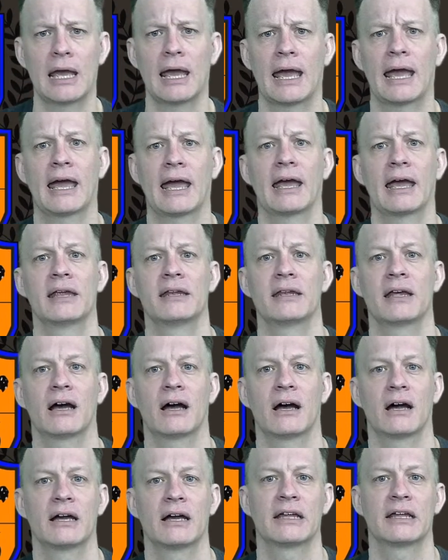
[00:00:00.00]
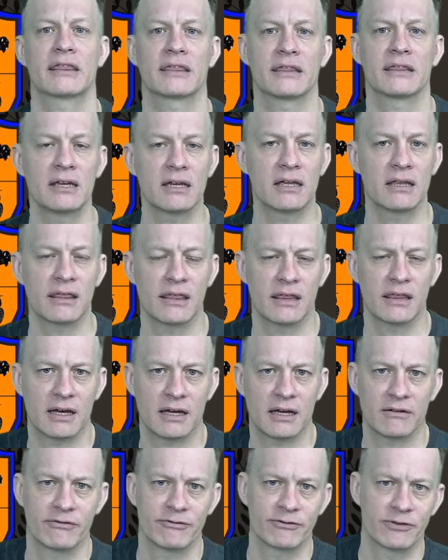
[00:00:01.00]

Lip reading: And I think that